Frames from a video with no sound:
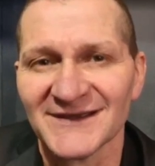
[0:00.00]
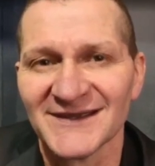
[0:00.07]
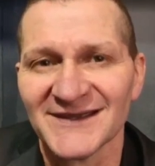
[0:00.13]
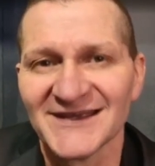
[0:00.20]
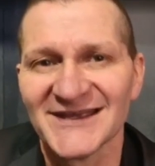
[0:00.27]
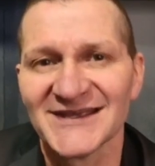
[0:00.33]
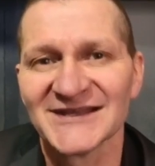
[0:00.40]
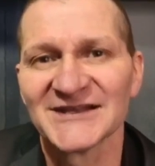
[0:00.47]

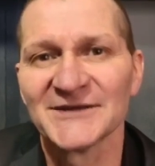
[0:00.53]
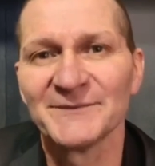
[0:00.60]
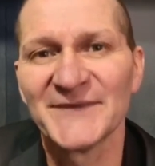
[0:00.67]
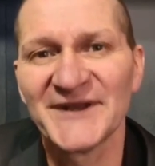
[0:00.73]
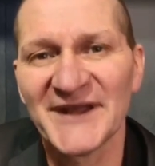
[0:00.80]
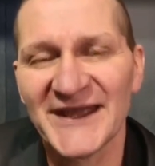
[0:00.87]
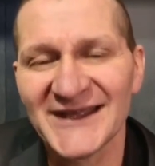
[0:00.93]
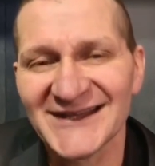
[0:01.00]

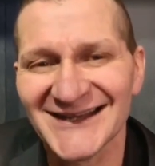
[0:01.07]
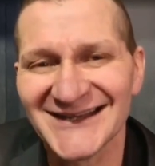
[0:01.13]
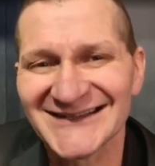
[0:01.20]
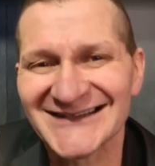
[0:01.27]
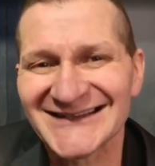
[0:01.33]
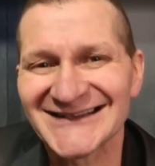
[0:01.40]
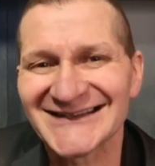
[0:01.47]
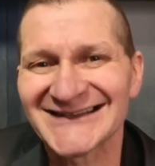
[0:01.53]
Eliminate
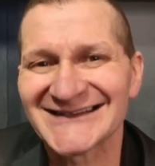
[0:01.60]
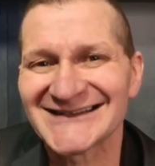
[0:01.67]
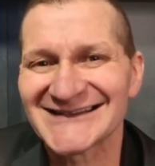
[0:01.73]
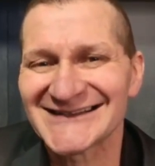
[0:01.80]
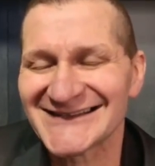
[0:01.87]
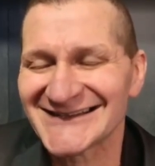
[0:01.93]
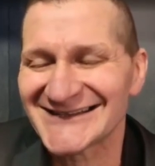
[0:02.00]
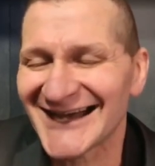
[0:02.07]

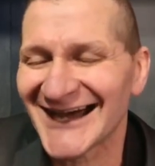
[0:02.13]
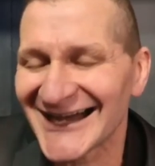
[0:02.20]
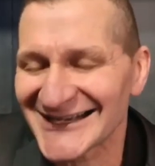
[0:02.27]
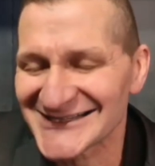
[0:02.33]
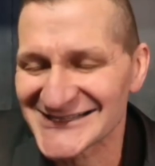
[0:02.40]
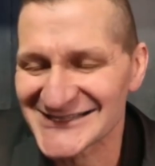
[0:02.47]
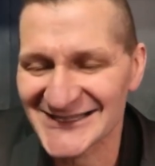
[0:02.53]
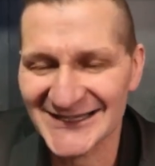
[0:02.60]

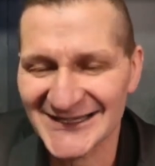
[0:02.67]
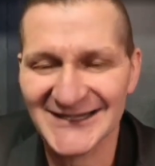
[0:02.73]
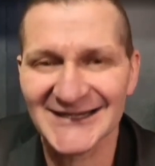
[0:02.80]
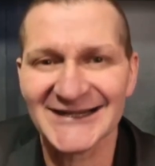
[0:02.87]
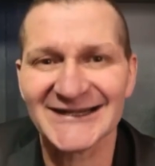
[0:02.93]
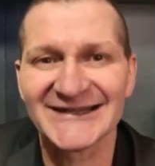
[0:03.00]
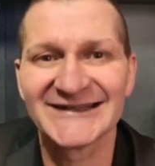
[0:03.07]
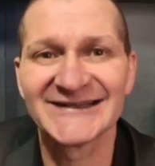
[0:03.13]
toxic
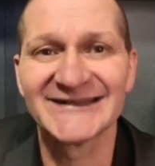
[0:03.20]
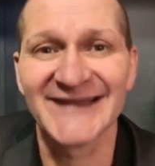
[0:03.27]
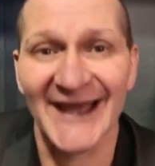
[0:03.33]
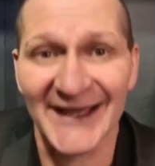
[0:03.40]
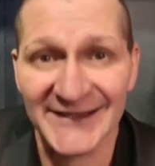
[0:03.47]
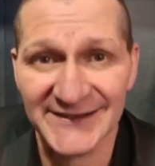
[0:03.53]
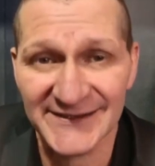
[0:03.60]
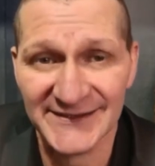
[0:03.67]

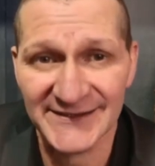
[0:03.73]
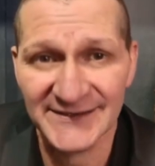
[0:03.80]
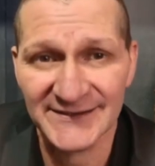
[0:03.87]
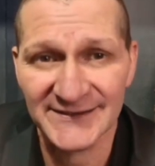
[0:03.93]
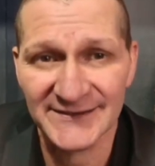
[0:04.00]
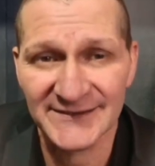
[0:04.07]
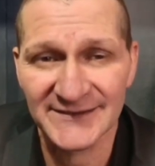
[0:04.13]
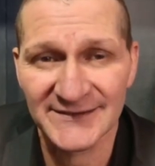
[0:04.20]
debt.
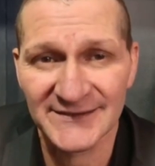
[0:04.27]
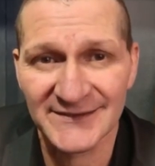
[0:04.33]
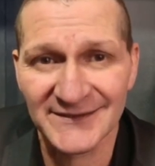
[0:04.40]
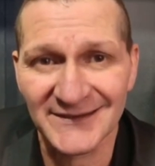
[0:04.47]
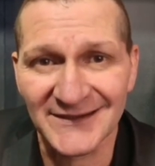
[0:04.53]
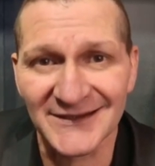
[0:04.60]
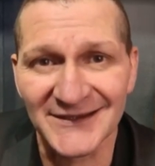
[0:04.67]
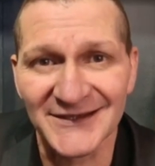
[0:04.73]

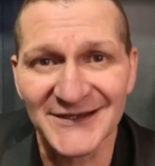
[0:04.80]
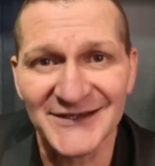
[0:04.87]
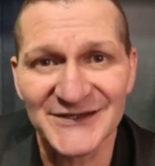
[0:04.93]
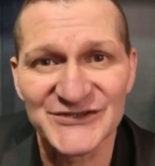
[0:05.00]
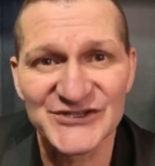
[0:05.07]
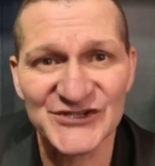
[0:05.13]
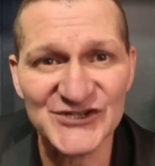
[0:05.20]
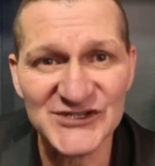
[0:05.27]

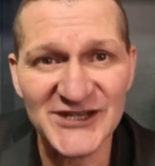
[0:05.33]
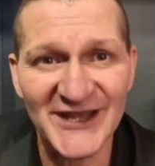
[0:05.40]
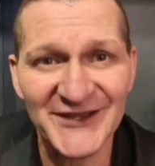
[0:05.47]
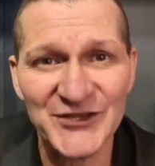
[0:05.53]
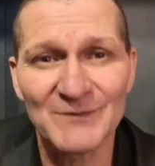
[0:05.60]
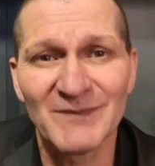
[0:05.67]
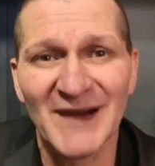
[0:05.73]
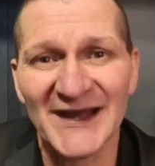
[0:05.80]
Just like
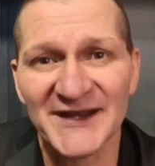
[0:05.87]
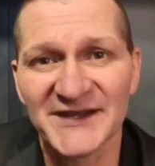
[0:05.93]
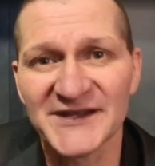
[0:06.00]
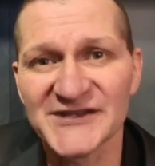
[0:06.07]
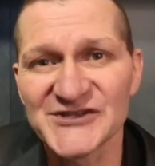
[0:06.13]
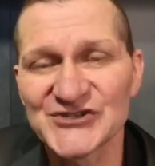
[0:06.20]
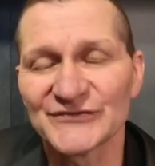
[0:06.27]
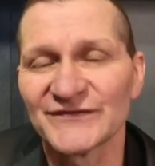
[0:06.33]
your body
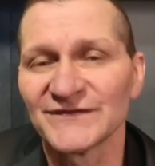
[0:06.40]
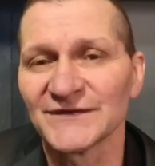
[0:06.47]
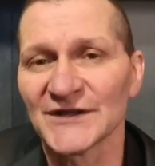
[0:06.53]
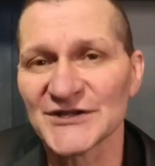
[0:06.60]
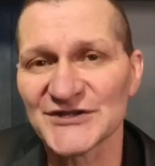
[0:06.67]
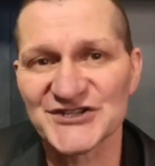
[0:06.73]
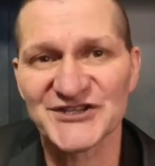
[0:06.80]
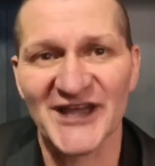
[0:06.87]
needs to
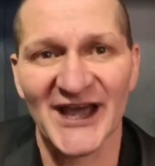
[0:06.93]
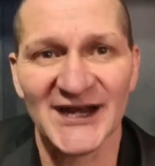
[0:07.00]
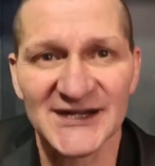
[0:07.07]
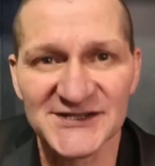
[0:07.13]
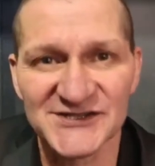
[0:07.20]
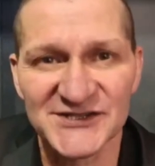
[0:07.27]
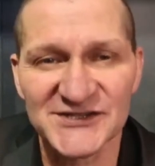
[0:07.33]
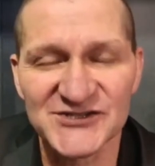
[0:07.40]
flush
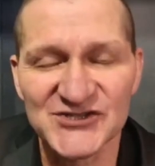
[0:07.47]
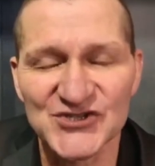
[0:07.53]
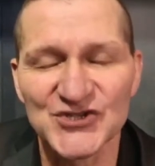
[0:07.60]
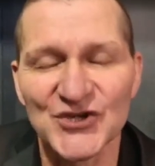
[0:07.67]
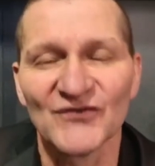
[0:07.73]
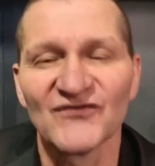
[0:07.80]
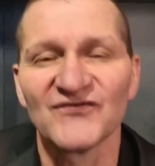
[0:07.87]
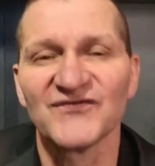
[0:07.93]
toxins,
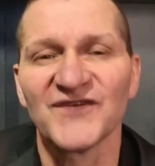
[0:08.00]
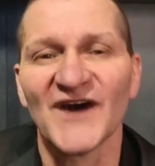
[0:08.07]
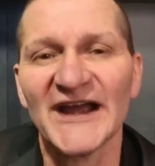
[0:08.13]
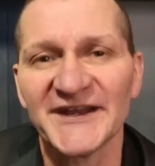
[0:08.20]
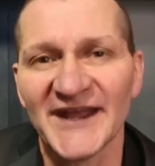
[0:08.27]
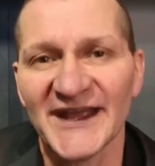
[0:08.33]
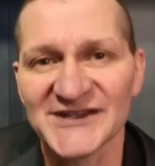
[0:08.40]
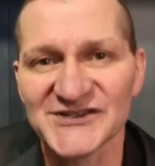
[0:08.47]
your
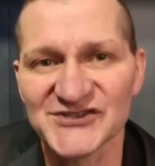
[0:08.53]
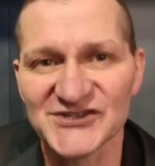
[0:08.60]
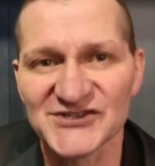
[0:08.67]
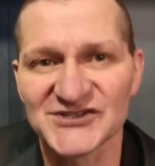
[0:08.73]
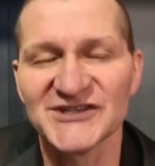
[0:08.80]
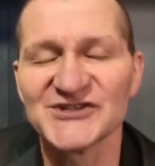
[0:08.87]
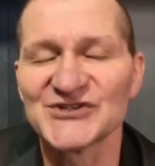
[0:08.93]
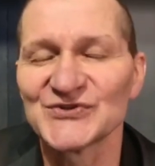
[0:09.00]
finances
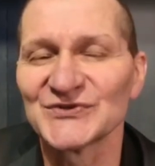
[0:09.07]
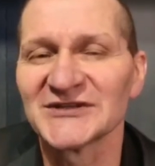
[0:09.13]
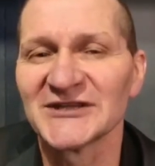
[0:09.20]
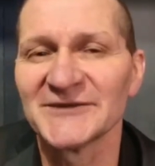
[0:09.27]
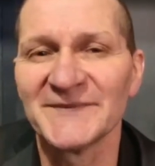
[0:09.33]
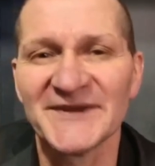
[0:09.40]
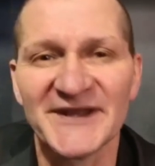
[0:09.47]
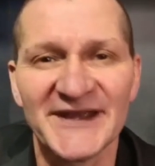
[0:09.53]
need to
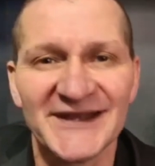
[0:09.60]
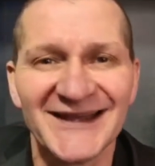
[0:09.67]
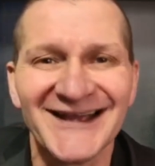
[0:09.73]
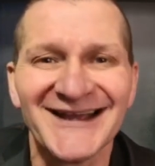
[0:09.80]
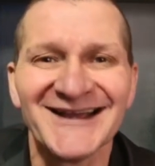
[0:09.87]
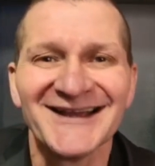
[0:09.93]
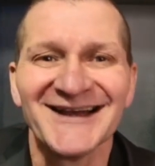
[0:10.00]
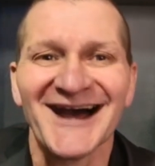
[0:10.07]
eliminate
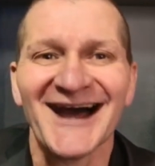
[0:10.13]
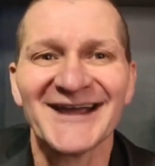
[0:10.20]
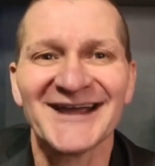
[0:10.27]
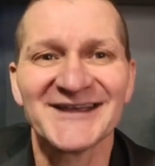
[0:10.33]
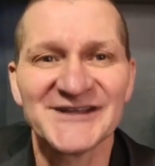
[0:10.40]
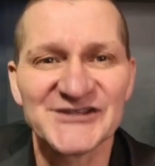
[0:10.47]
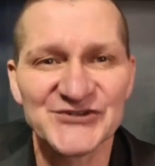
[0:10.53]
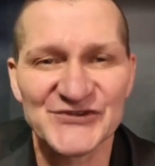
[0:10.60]
high
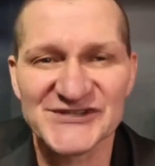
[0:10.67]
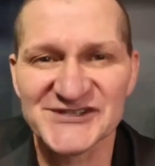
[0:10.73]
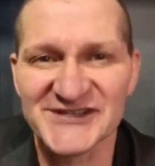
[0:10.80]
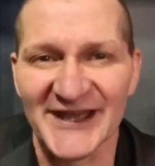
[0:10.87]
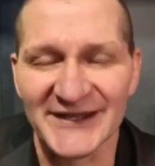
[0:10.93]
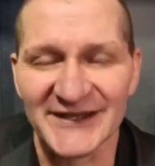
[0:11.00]
interest debt,